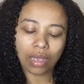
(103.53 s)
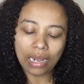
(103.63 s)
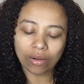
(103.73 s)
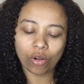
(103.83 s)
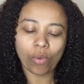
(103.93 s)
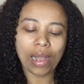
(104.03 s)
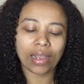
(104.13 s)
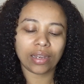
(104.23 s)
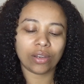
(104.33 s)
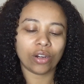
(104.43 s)
I don't know why I
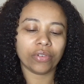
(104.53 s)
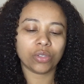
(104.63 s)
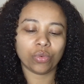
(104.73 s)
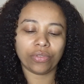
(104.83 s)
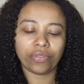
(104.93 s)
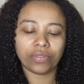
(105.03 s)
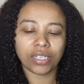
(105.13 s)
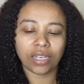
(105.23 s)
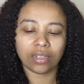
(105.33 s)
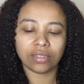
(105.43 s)
get nervous with
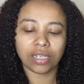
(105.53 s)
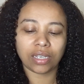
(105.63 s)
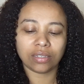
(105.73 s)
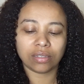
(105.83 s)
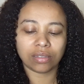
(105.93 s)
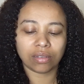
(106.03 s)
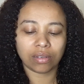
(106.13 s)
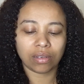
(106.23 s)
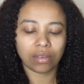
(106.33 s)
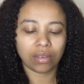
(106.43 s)
taking tests.
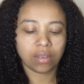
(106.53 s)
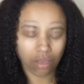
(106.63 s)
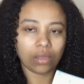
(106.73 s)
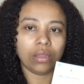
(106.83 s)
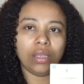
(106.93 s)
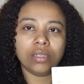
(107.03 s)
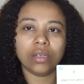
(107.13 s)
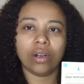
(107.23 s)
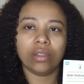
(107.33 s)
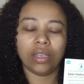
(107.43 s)
These
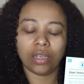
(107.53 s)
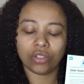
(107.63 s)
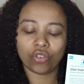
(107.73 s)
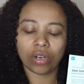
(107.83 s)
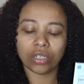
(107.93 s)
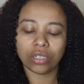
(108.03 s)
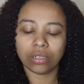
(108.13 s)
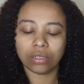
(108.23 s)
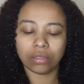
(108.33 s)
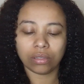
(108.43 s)
are the
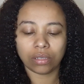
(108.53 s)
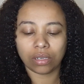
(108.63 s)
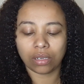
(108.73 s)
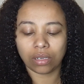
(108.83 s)
instructions.